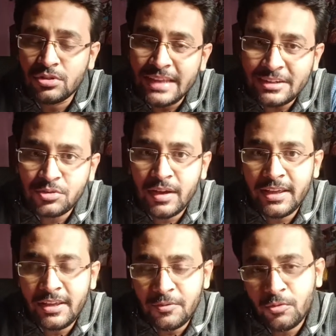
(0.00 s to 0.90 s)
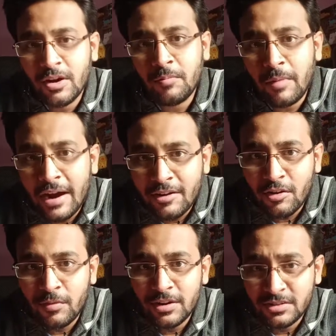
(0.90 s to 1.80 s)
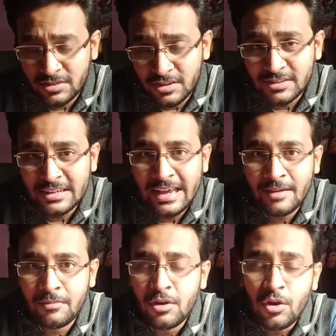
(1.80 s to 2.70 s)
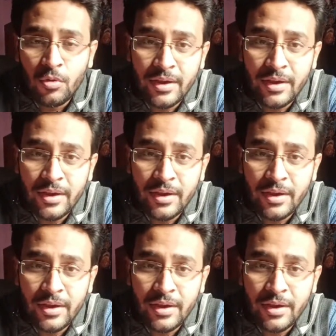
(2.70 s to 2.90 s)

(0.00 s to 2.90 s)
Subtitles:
So that's why if you are part of a research lab